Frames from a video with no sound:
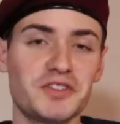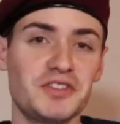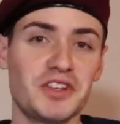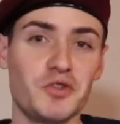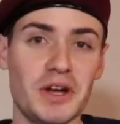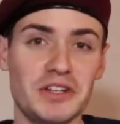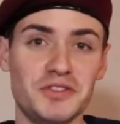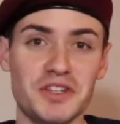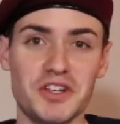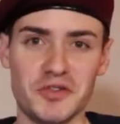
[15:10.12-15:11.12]
doesn't
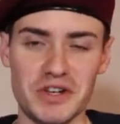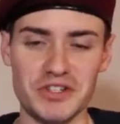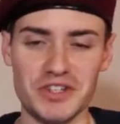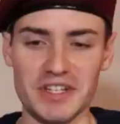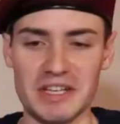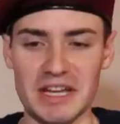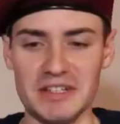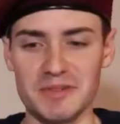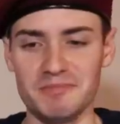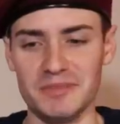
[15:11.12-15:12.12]
equate to cringy,
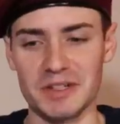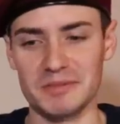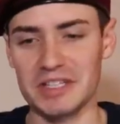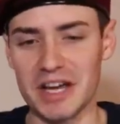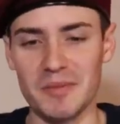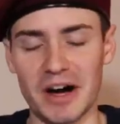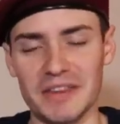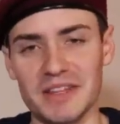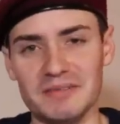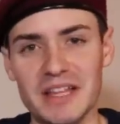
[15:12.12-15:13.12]
and come
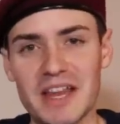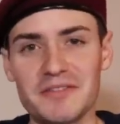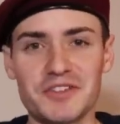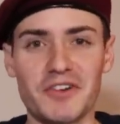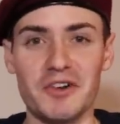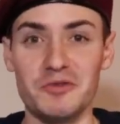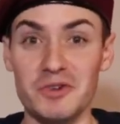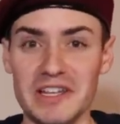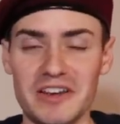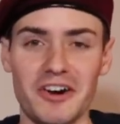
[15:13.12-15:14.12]
on, they'd have to try
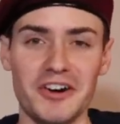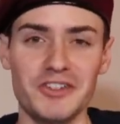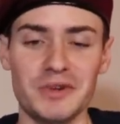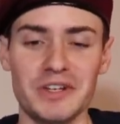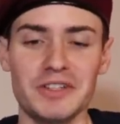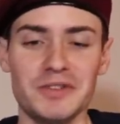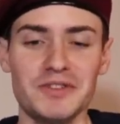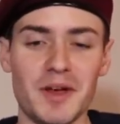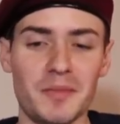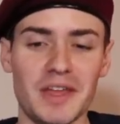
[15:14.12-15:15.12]
really hard to
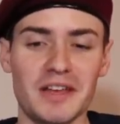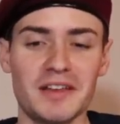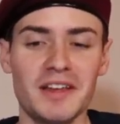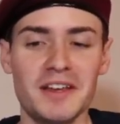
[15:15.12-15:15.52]
include something